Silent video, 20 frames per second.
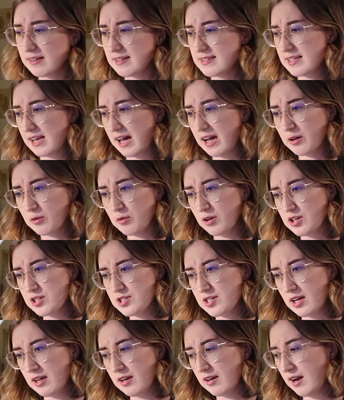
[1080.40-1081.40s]
in this
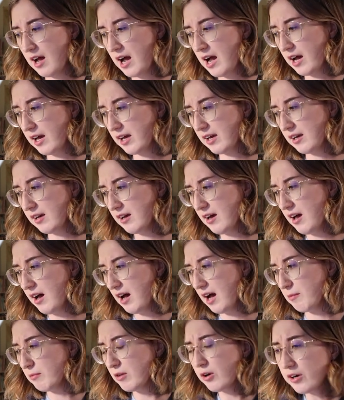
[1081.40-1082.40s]
language and
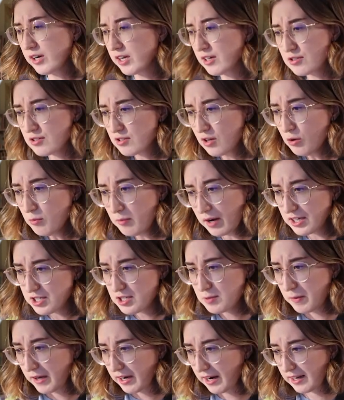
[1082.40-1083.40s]
I'm learning so
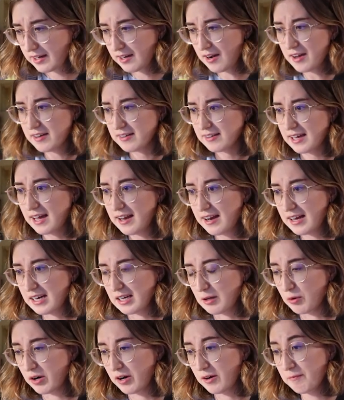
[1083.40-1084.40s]
much, but I can't get
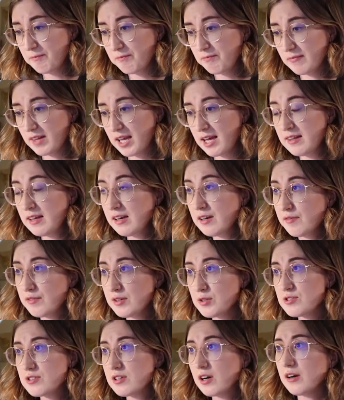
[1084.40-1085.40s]
anywhere. And then
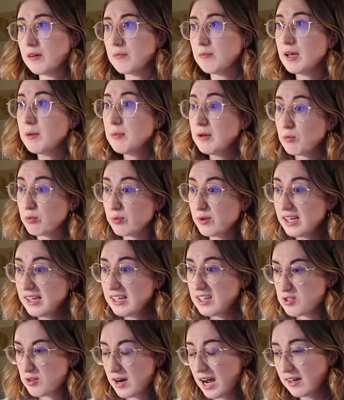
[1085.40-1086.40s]
if you start maybe
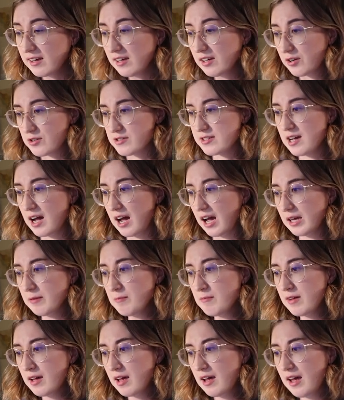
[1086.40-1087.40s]
really tracking your
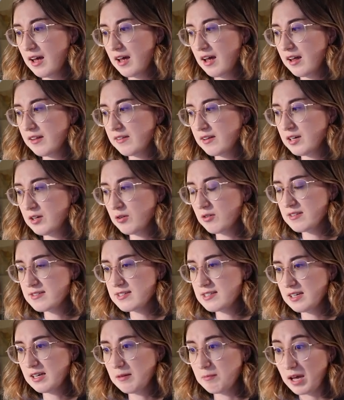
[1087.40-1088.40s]
time, then you can
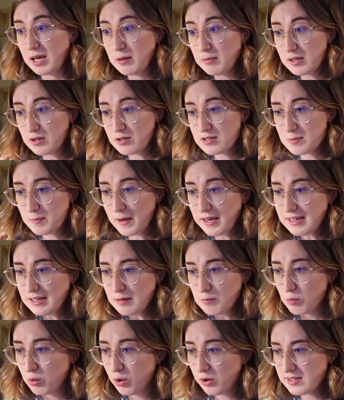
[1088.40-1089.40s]
see maybe you're
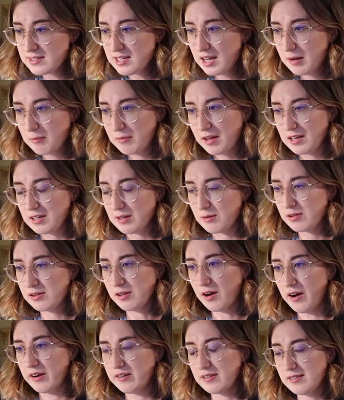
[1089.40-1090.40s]
spending more time than you
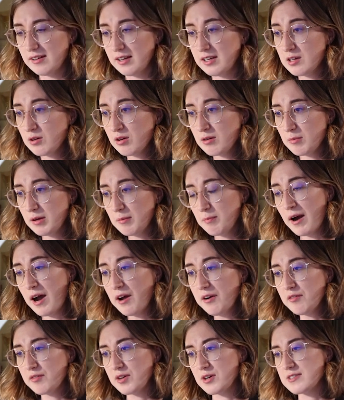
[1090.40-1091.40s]
thought and you can be
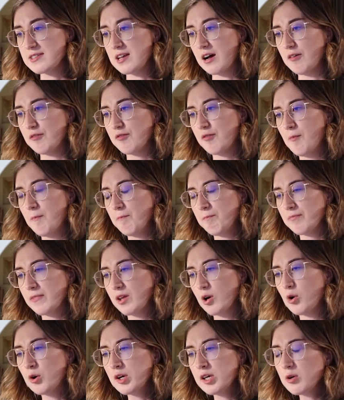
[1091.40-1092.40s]
proud of yourself.
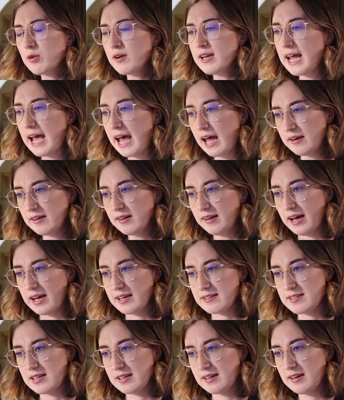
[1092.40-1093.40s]
Or you can
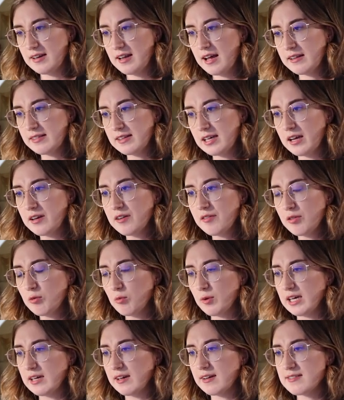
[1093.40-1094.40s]
analyze it at the end of the
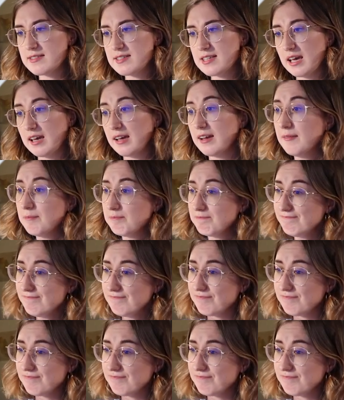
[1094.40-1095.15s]
week and say,